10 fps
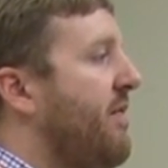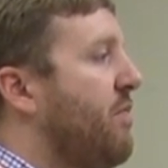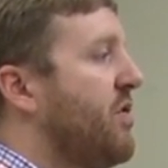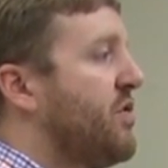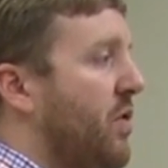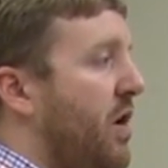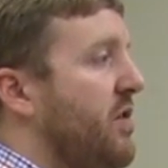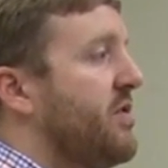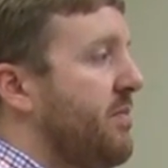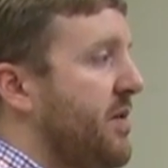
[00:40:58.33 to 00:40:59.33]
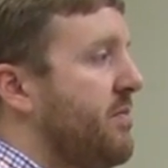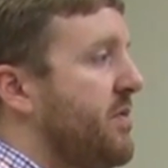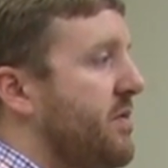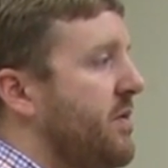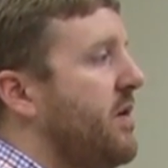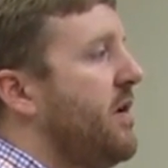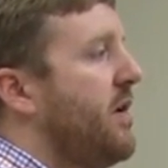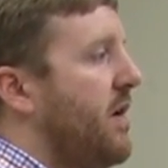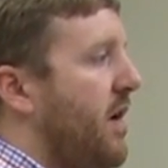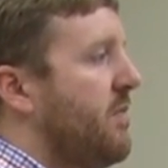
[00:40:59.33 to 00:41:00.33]
have withdrawal symptoms, ah, okay.
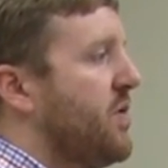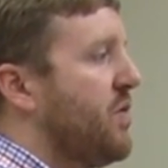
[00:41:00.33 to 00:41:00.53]
um,